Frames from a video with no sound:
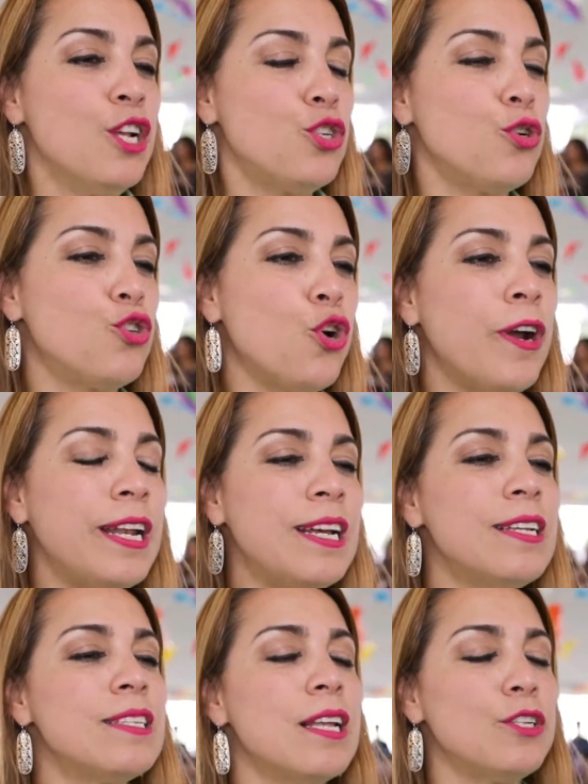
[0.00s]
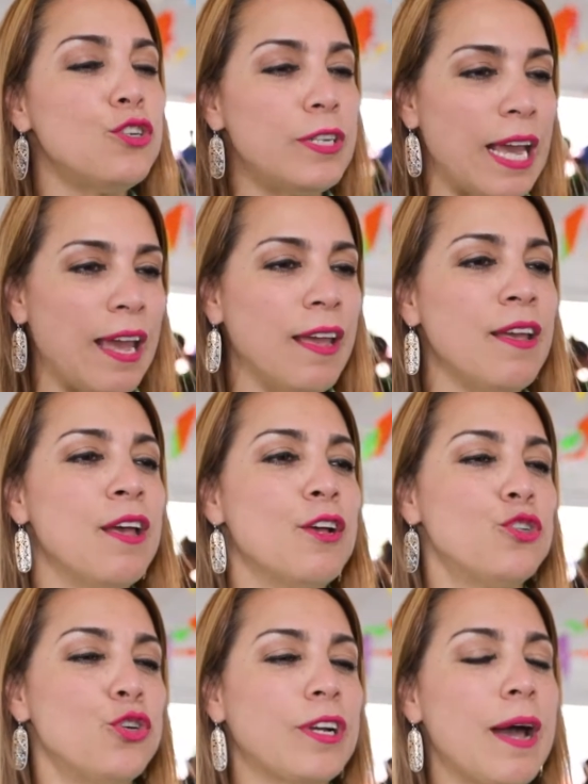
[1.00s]
to join us today
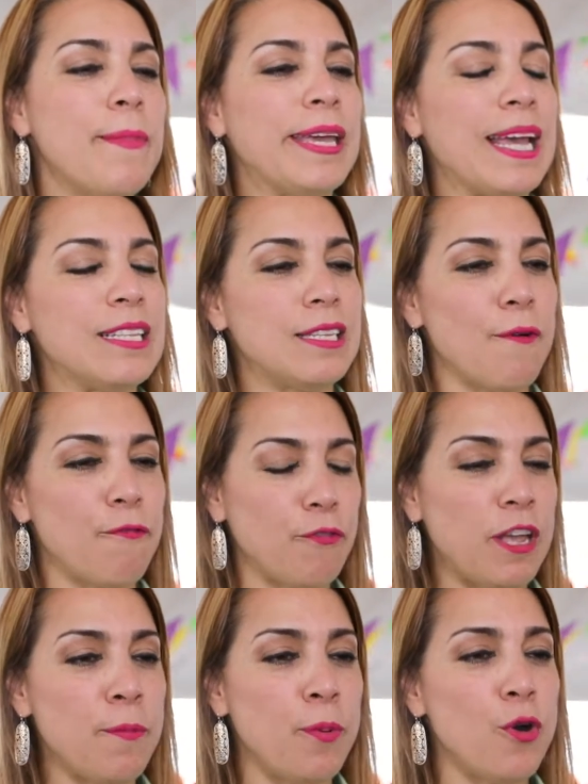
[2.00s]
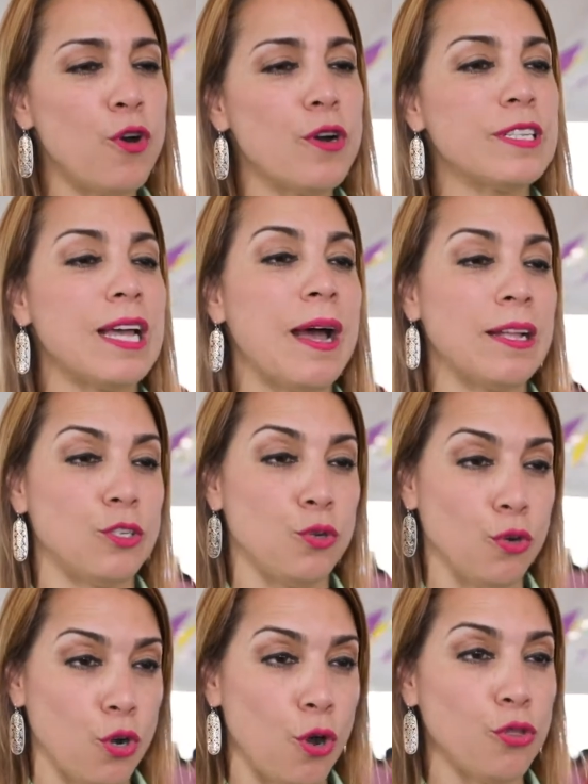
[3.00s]
to come and get some free books,
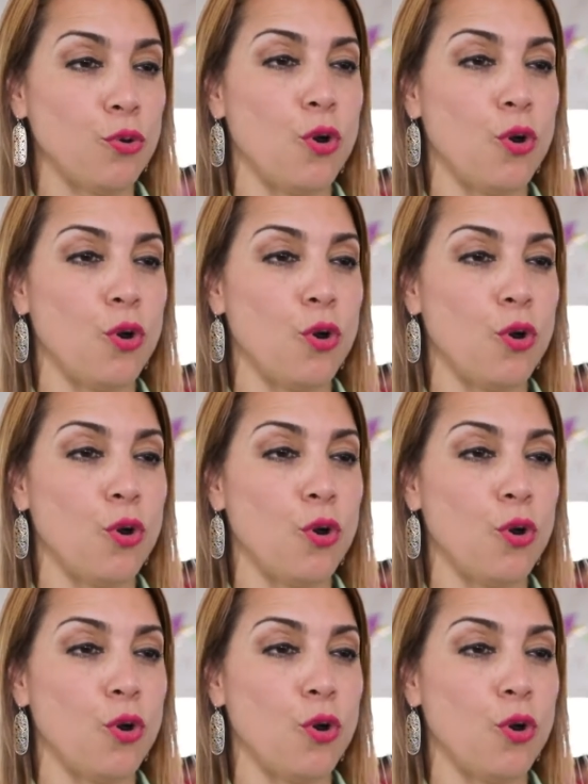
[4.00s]
to go through